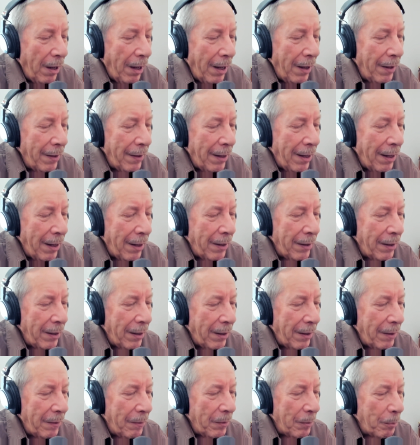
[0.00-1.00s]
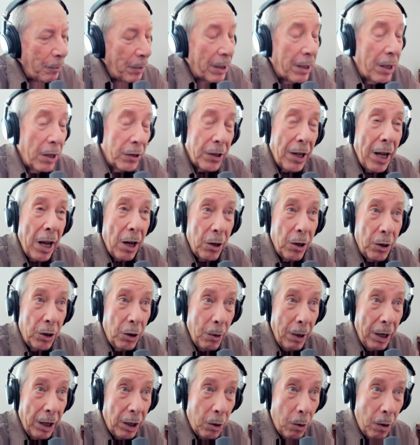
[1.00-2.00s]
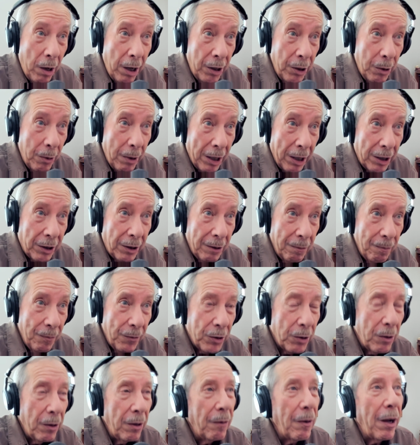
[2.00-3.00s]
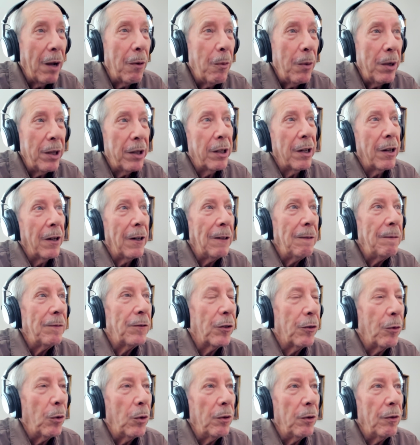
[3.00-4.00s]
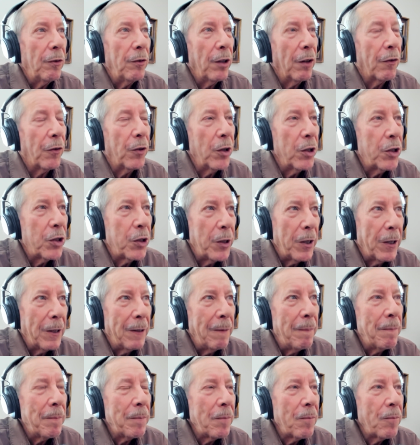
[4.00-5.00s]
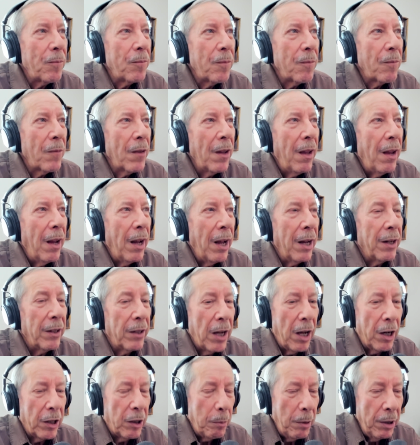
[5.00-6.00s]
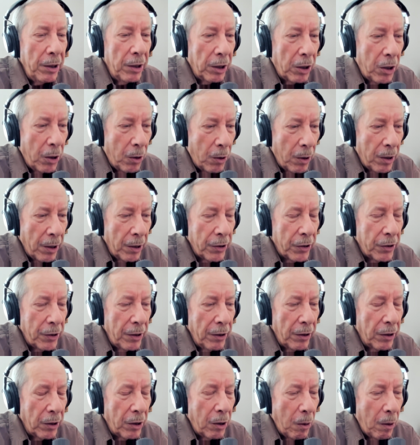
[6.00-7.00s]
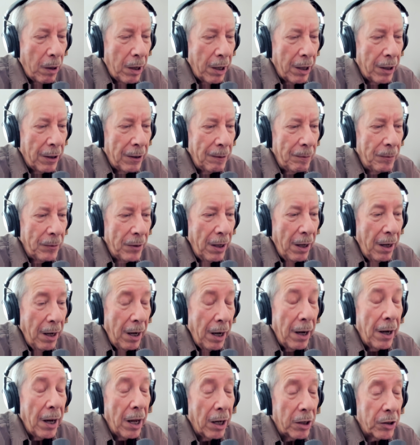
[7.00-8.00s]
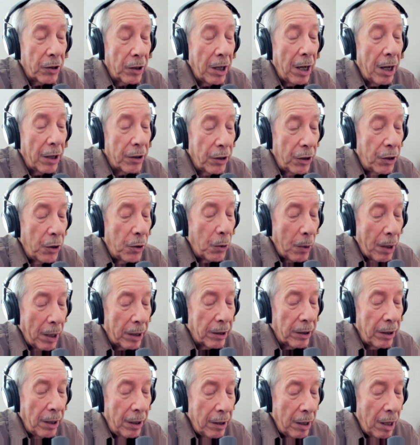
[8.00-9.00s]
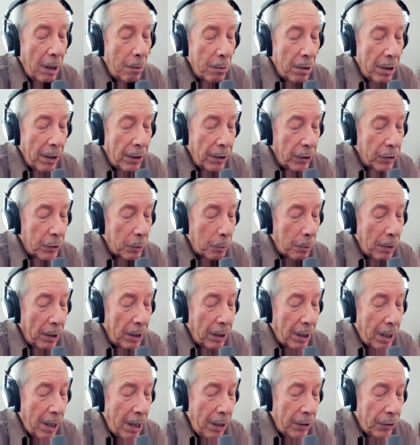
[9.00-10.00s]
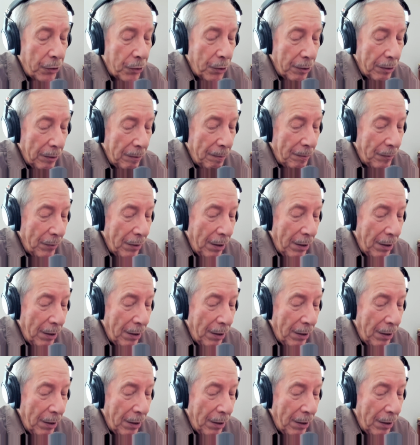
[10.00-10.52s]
And then because they had a great choir director. So I went there for the first year and got to be in the chorus of the choir, and actually got to direct a number at a spring concert.